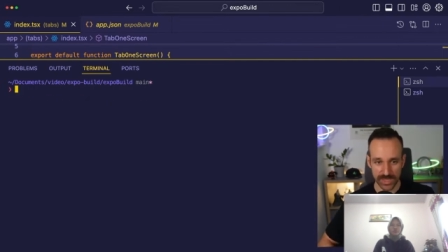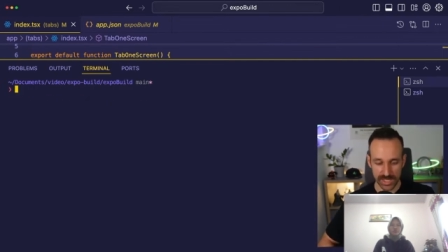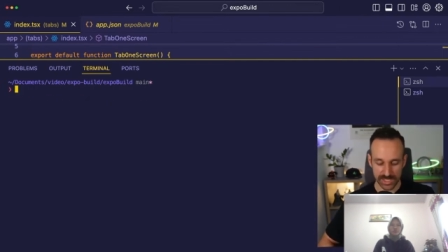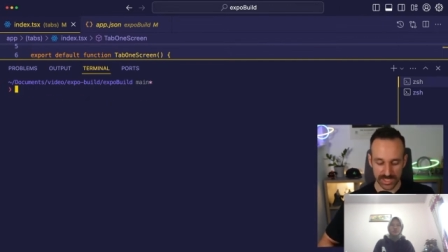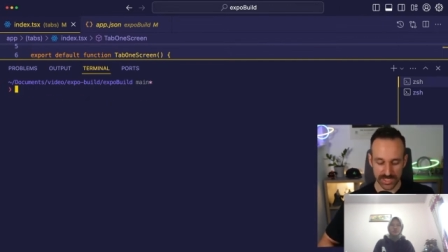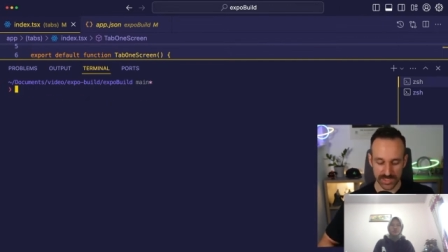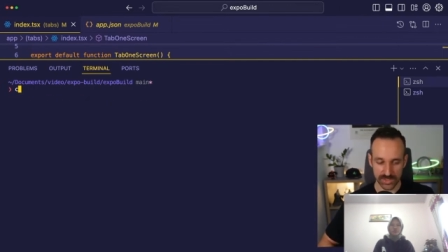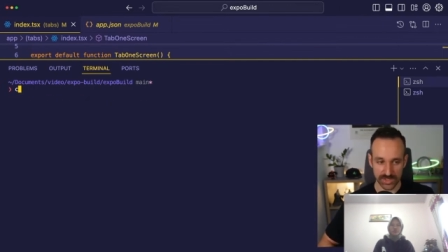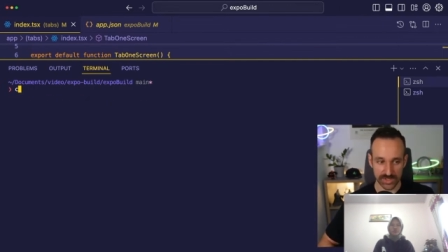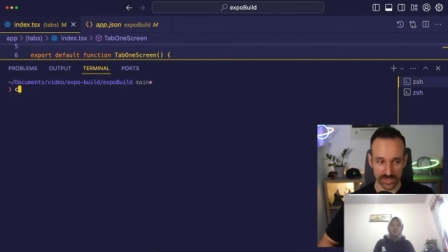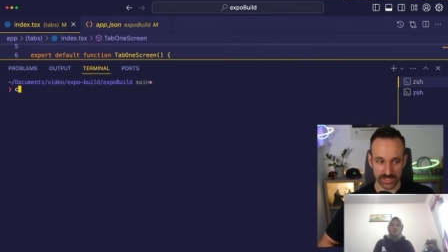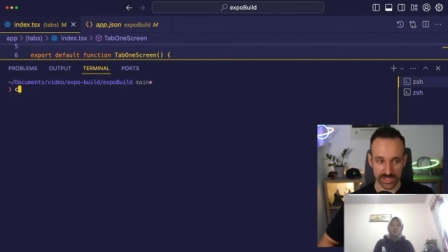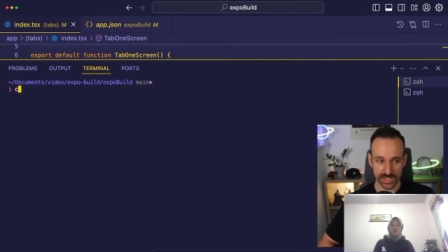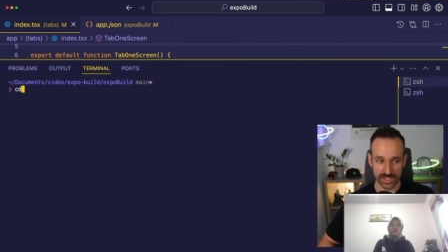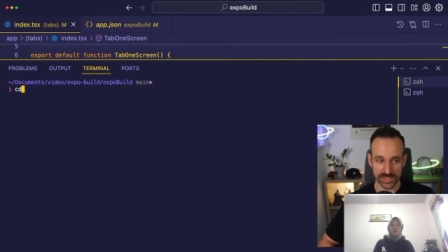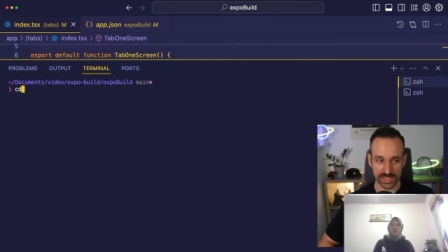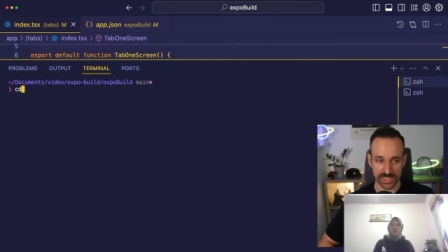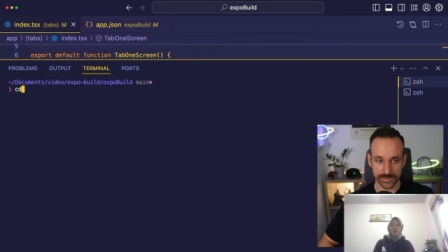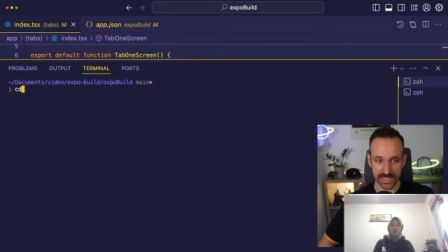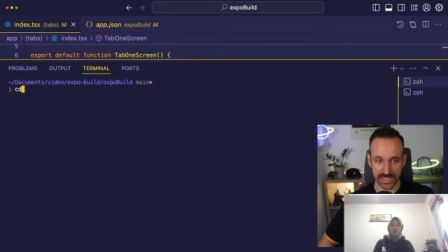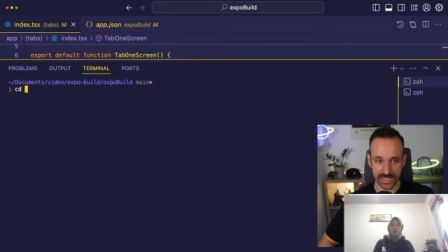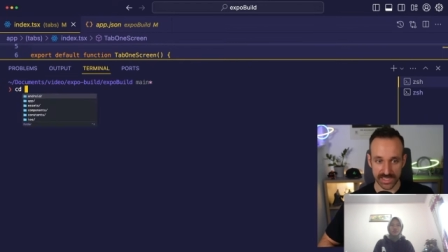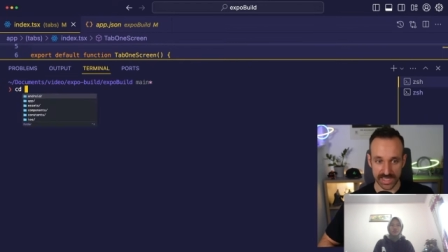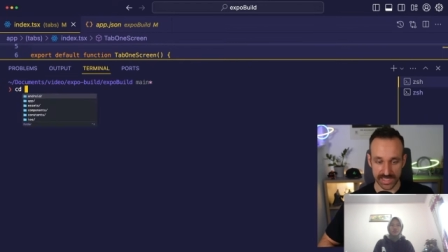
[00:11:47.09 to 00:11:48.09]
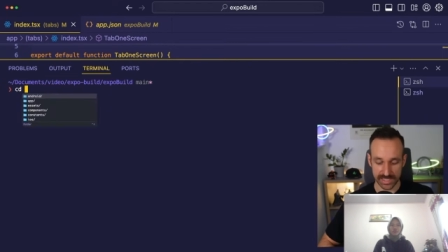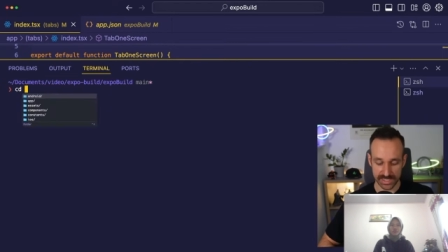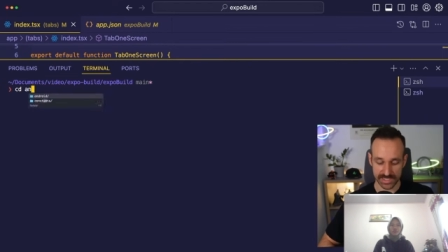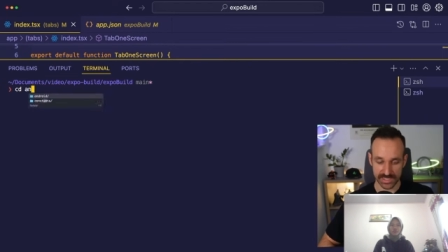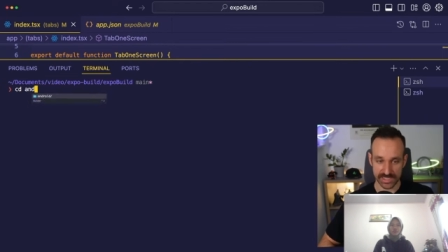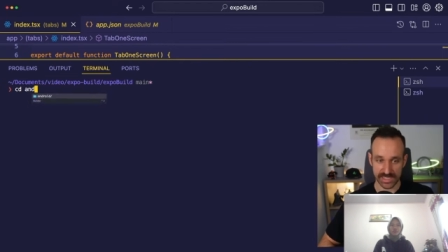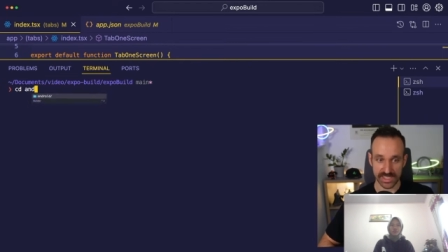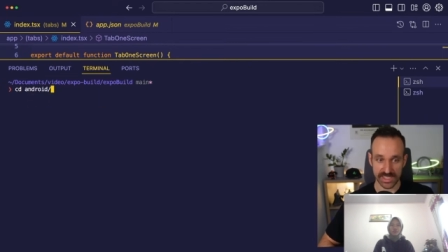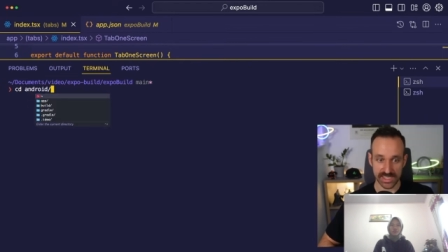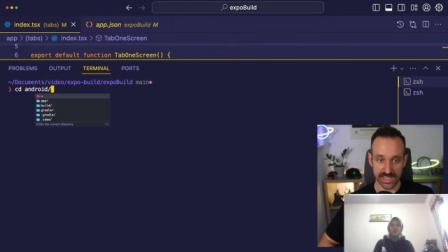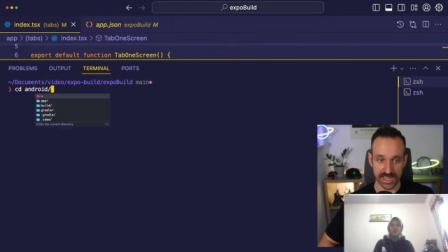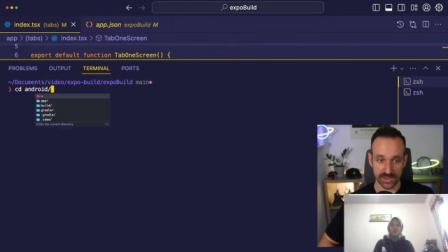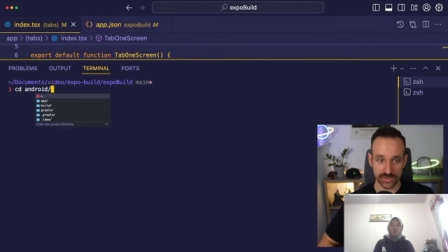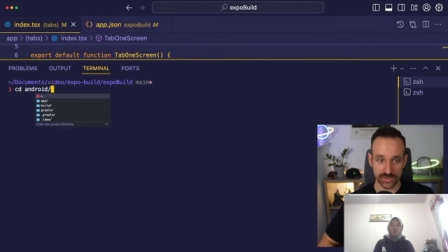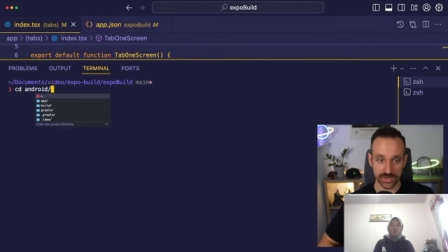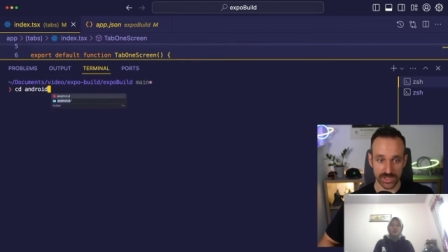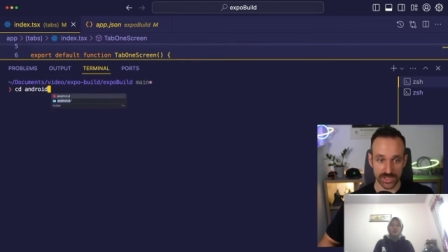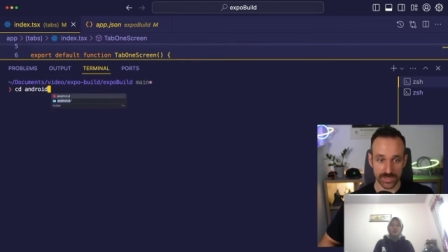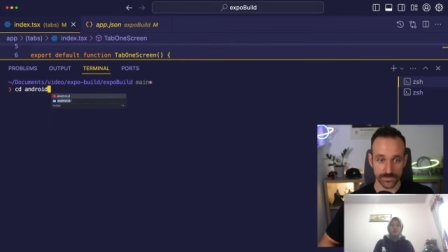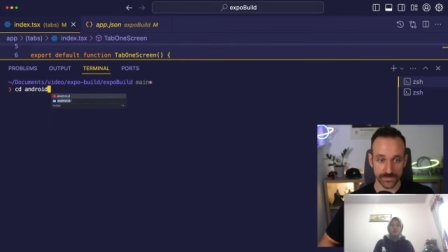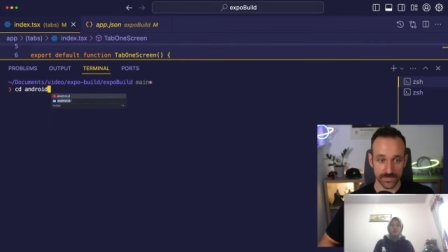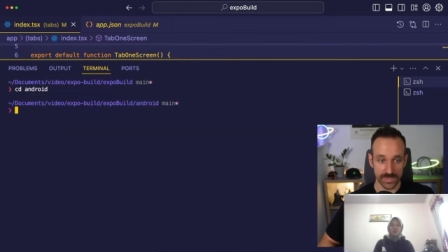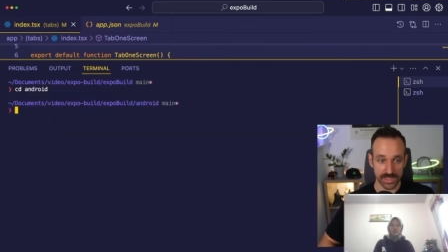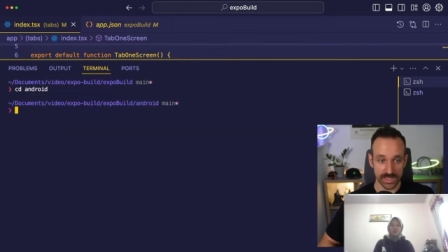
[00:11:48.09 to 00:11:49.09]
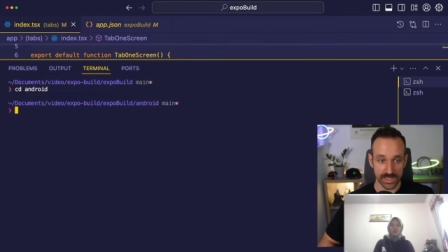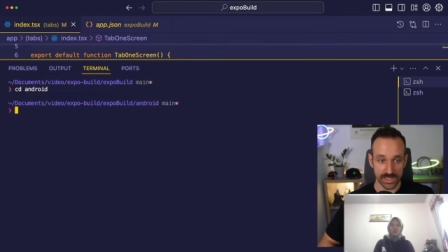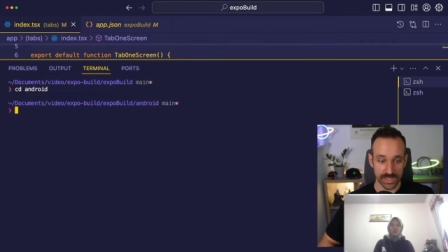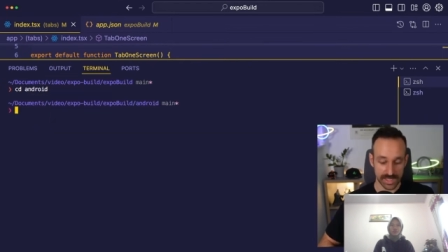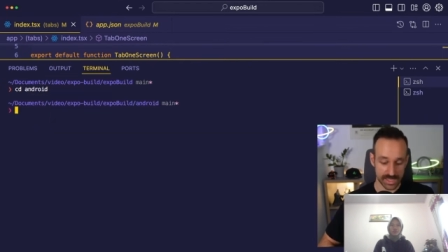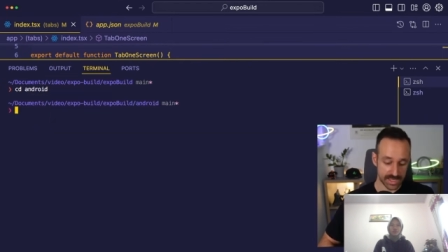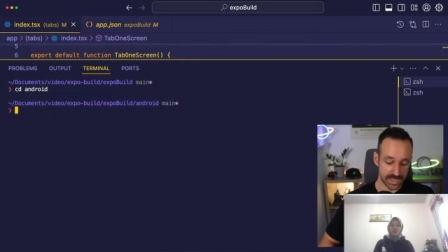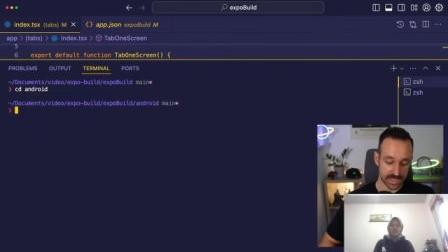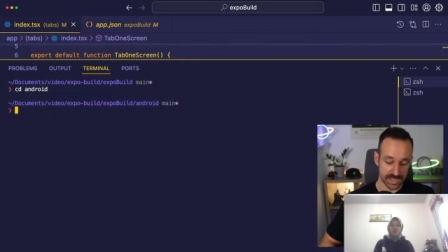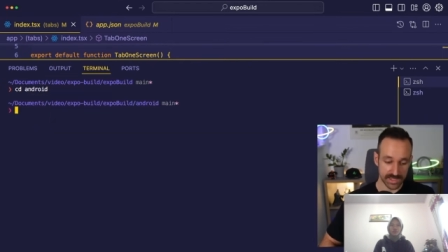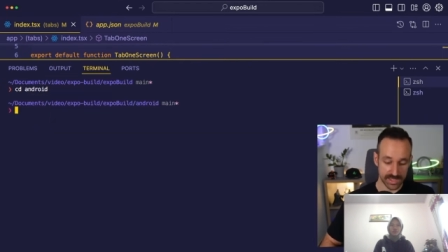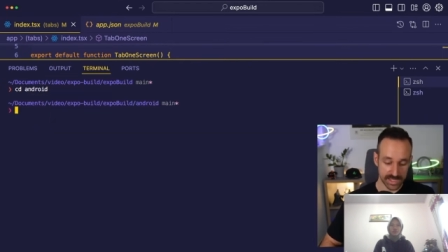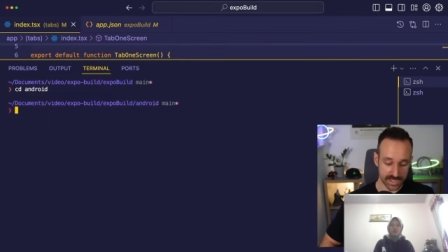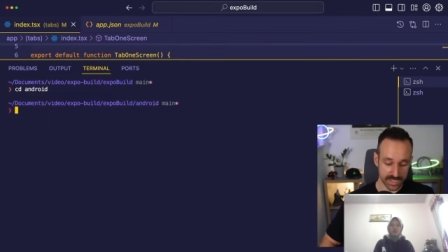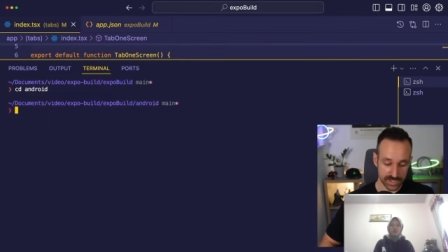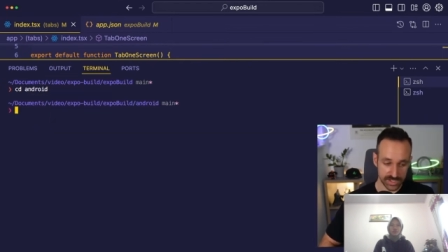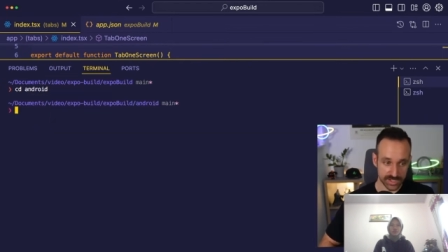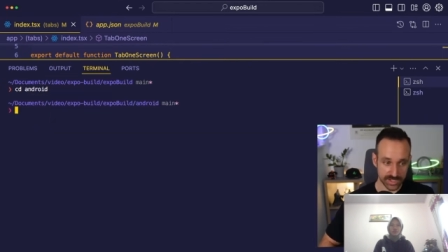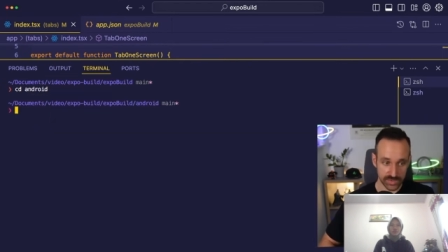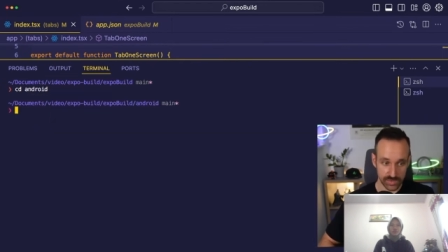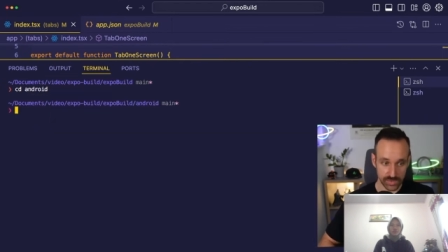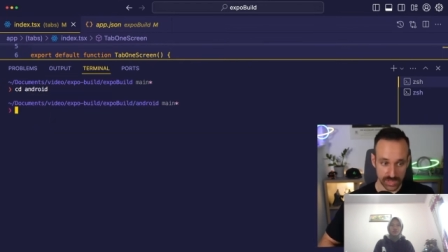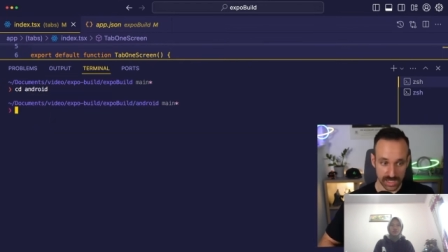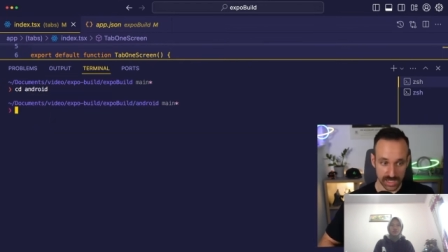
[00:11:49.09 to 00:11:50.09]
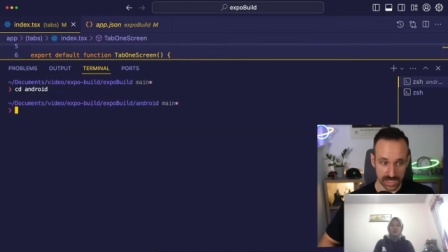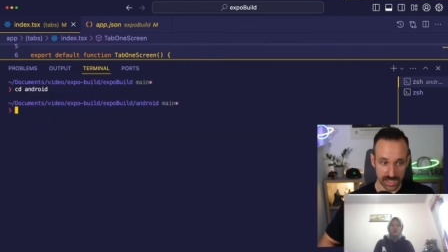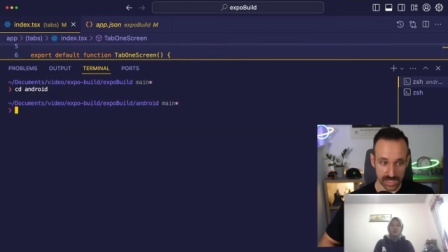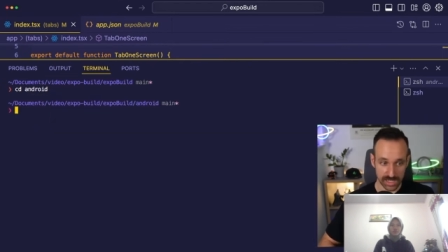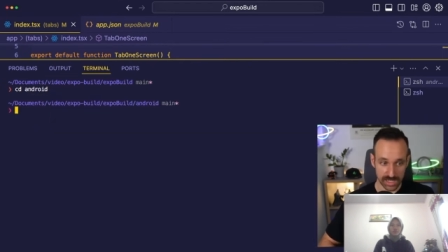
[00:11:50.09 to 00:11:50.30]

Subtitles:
you could also do something like cd Android and then do